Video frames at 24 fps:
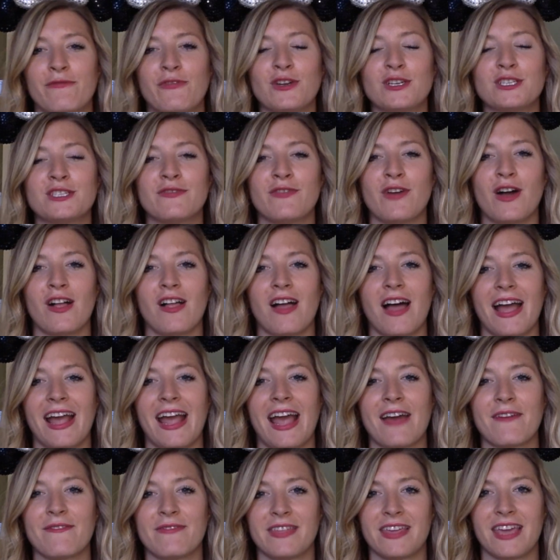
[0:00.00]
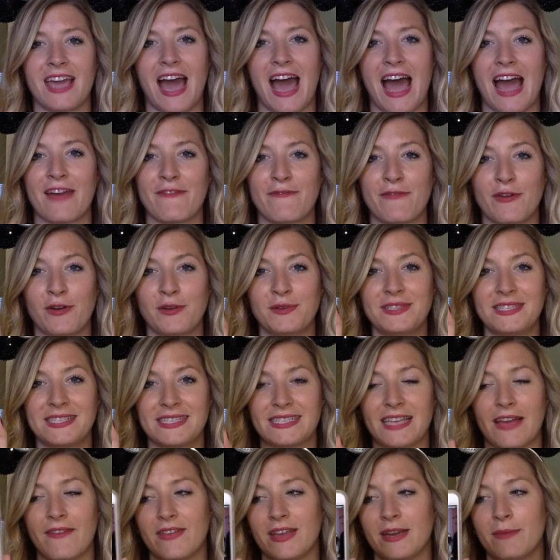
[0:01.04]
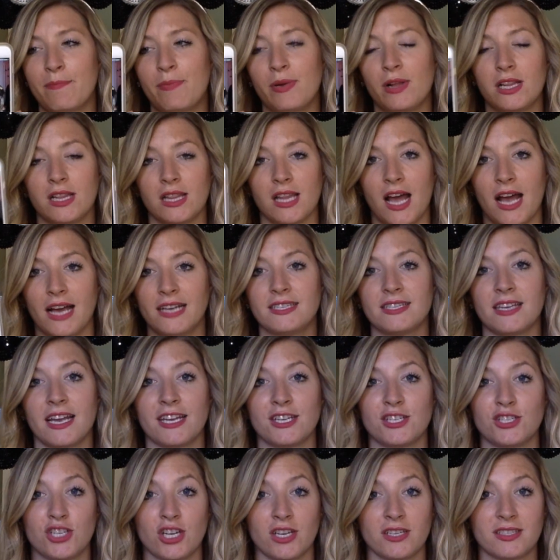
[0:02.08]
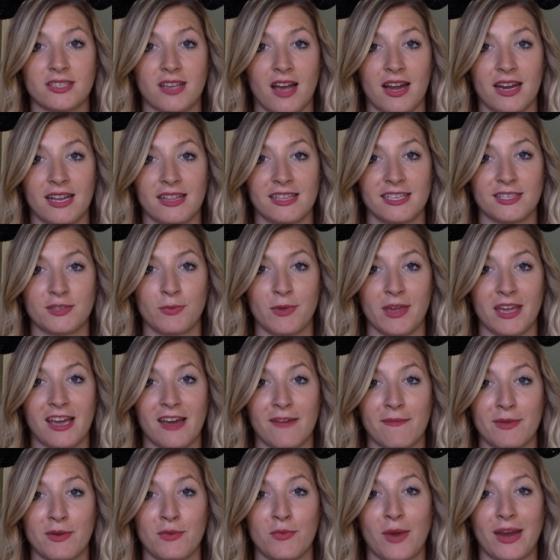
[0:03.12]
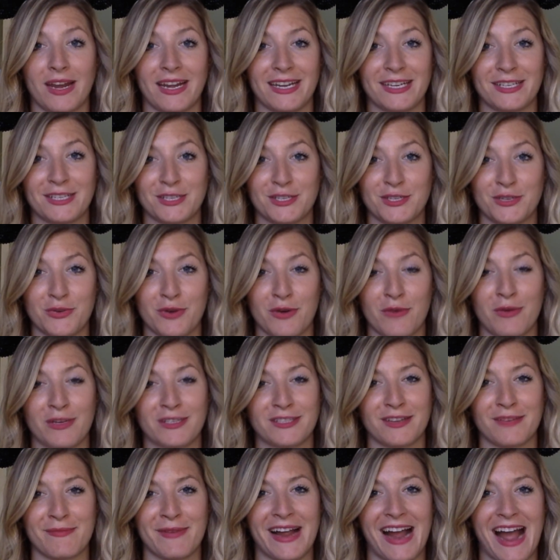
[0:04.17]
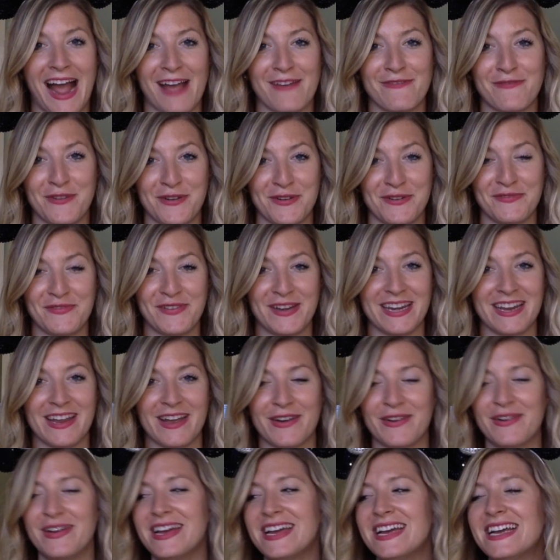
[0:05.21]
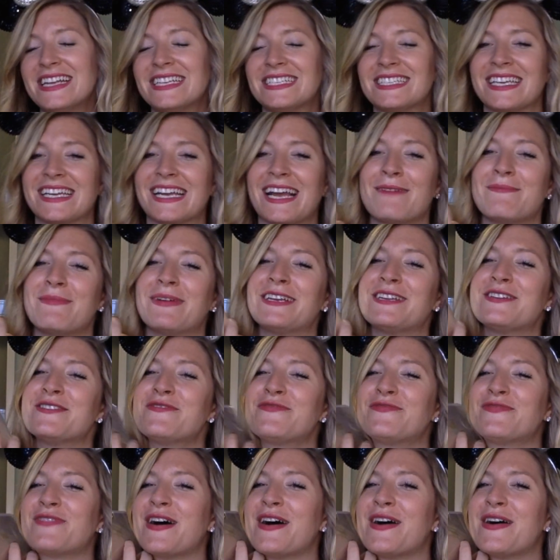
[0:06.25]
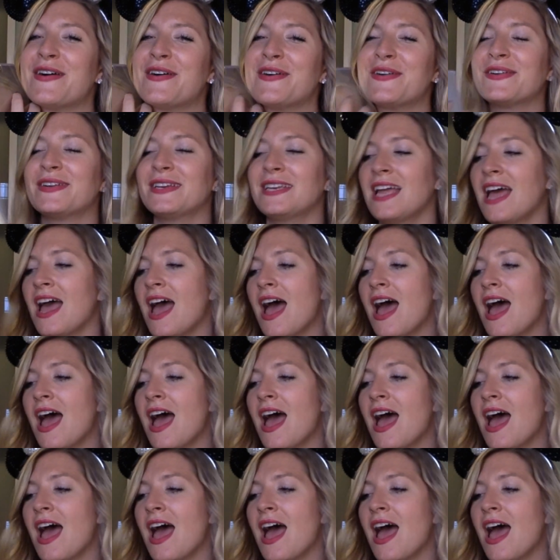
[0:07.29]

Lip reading: First of all, I have the iPhone 7 Plus. I just got it this week. I've been waiting to do a what's on my iPhone video. So I got my new phone.